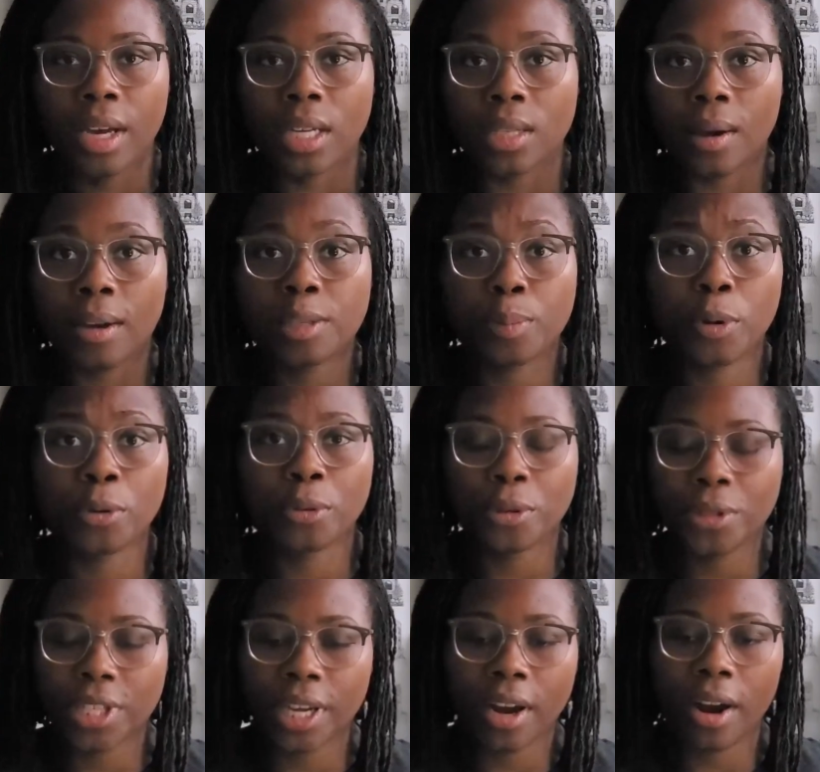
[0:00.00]
So I was
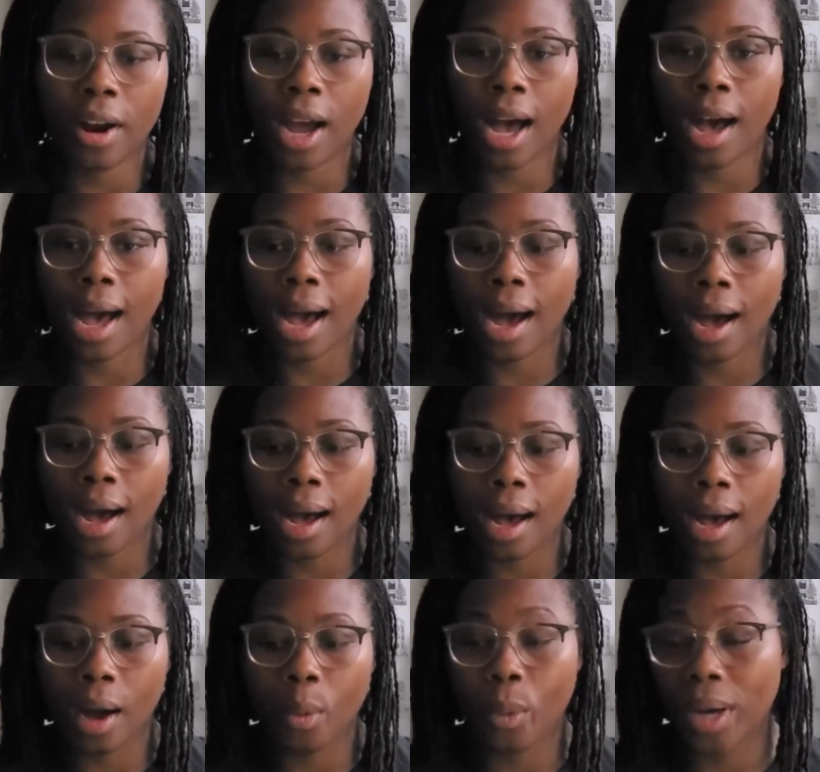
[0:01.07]
perusing her
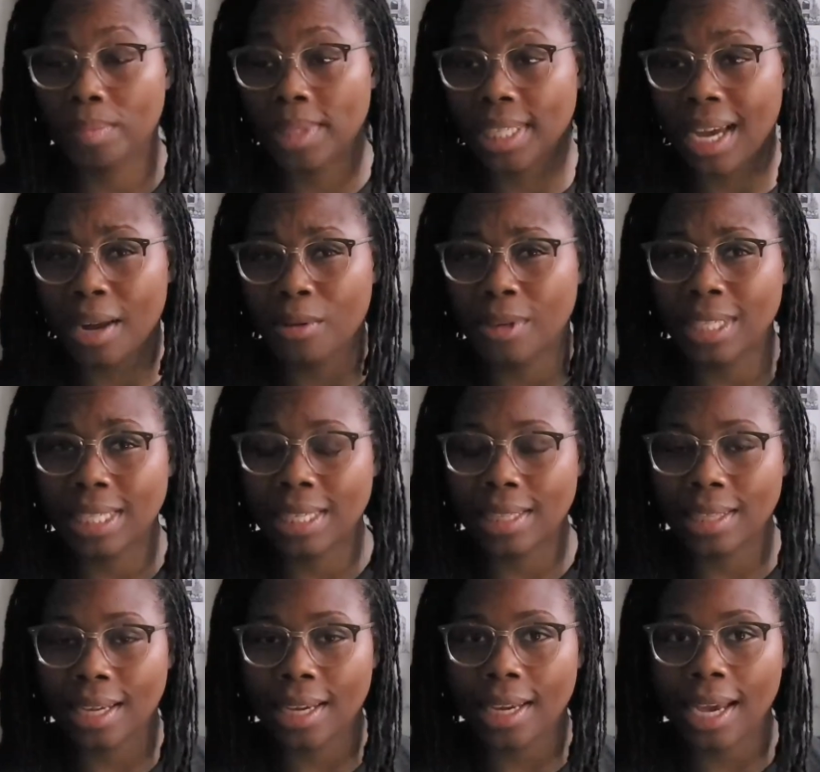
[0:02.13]
website
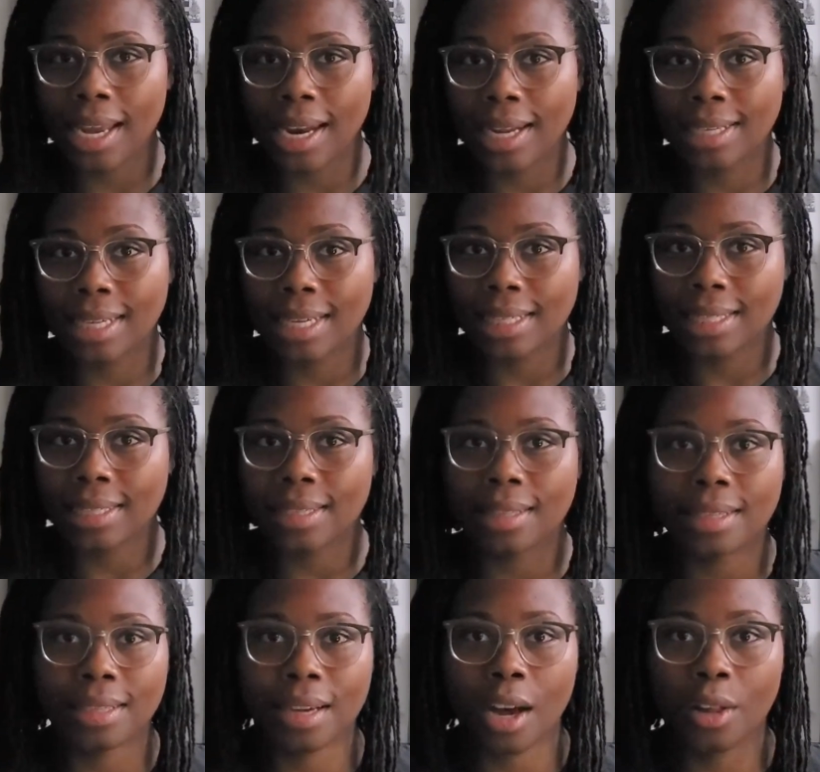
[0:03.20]
recently, and I didn't see
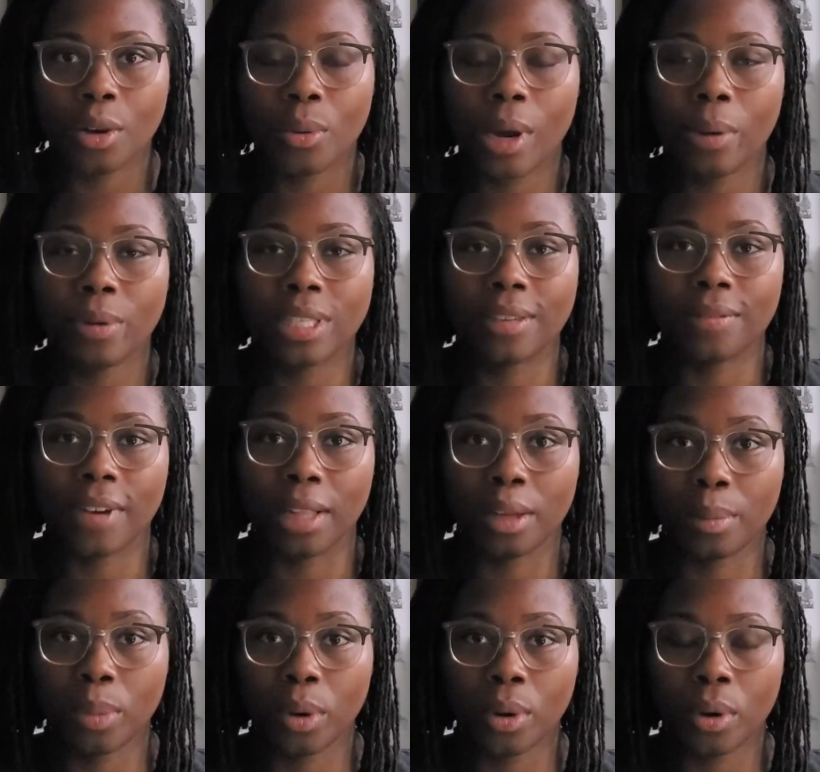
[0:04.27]
this colorway was
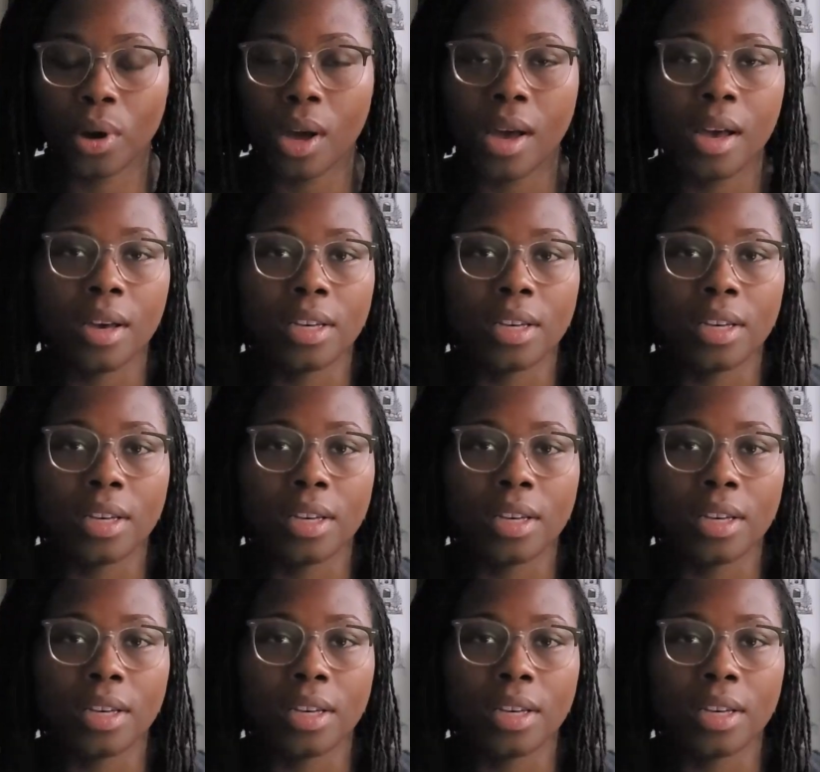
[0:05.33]
available.